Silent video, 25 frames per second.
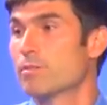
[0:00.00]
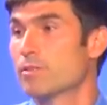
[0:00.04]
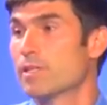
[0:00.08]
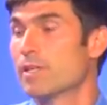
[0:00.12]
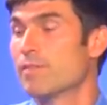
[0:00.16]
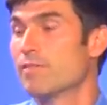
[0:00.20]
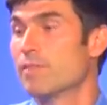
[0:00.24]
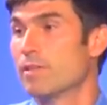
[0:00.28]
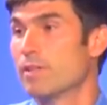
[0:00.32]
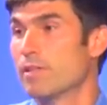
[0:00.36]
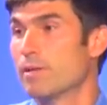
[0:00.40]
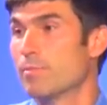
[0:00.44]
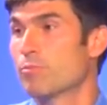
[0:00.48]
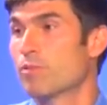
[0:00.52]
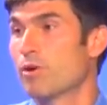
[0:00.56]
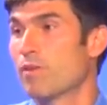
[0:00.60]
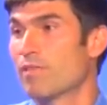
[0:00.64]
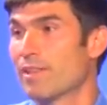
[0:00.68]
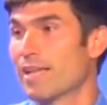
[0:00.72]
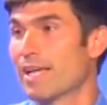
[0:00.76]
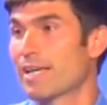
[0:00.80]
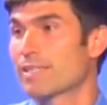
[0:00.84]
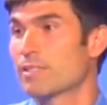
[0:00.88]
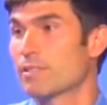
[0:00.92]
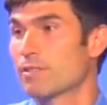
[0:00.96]
give you the
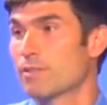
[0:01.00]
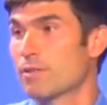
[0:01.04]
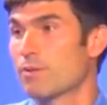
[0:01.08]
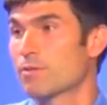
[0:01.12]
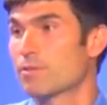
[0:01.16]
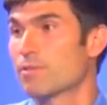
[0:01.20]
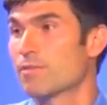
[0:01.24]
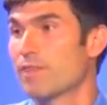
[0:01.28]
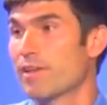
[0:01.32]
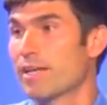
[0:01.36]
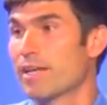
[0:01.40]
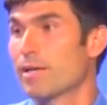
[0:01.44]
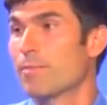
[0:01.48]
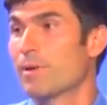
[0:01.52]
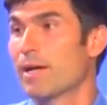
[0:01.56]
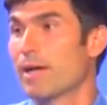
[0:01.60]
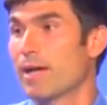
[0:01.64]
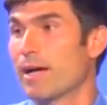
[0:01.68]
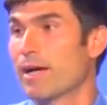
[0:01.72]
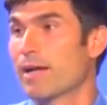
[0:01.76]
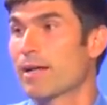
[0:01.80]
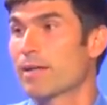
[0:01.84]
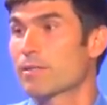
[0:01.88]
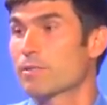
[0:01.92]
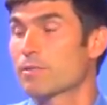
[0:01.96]
prophylactic dose of
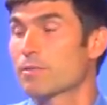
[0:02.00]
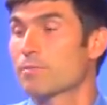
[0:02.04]
antibiotics.